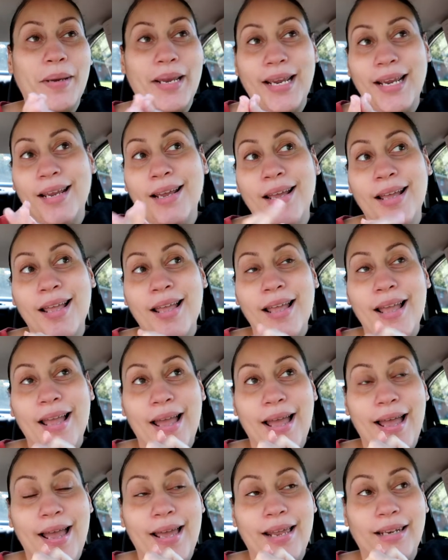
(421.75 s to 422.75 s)
me,
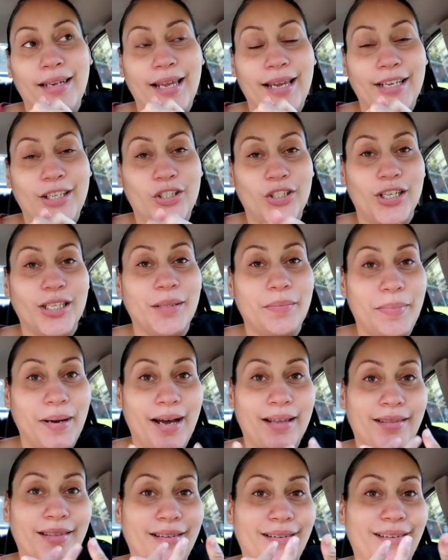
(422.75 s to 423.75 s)
and like, just
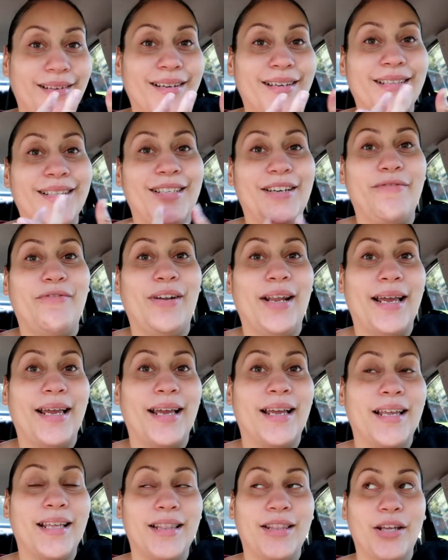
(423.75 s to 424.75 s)
by the looks of
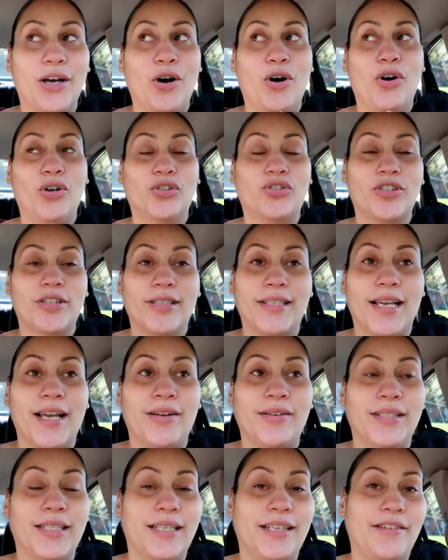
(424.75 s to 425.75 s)
like the
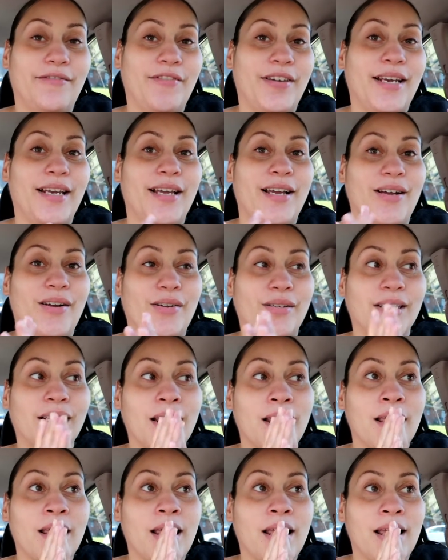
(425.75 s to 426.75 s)
ultrasounds and the videos,
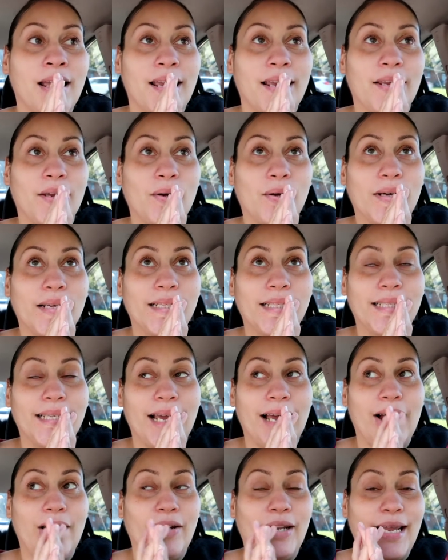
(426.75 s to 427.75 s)
you can
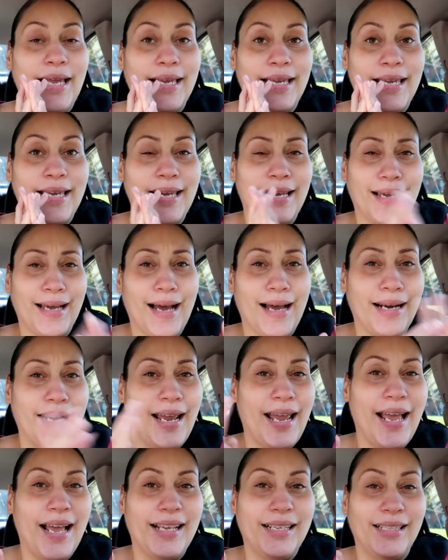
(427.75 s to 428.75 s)
tell like he kind
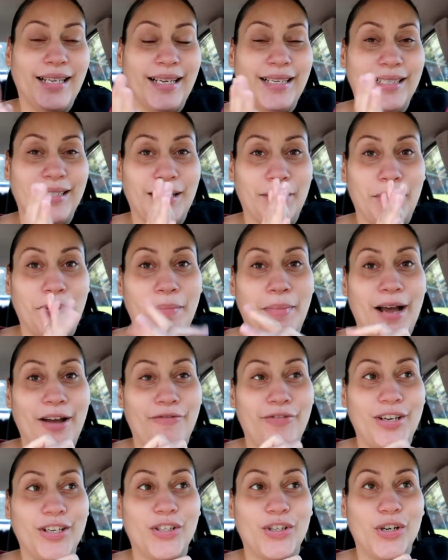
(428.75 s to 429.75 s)
of has like some of my
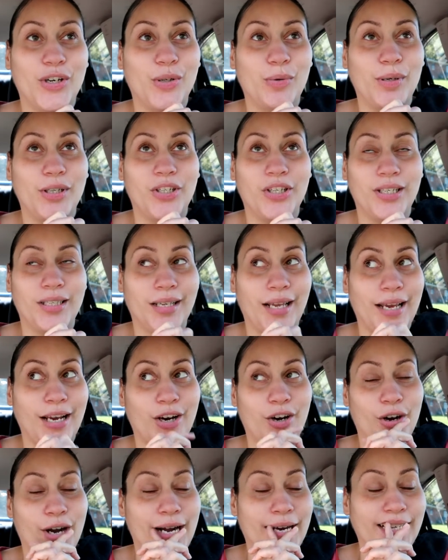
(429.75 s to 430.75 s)
features, which is
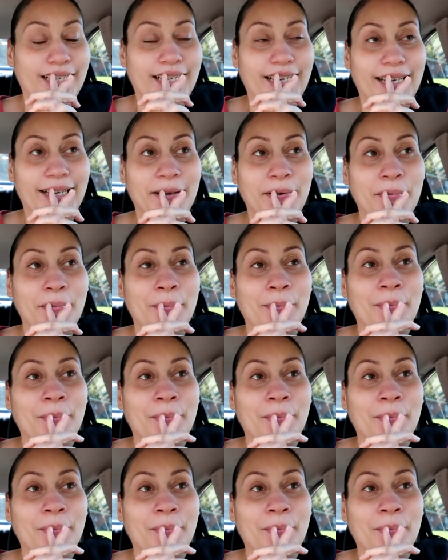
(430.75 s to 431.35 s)
like crazy.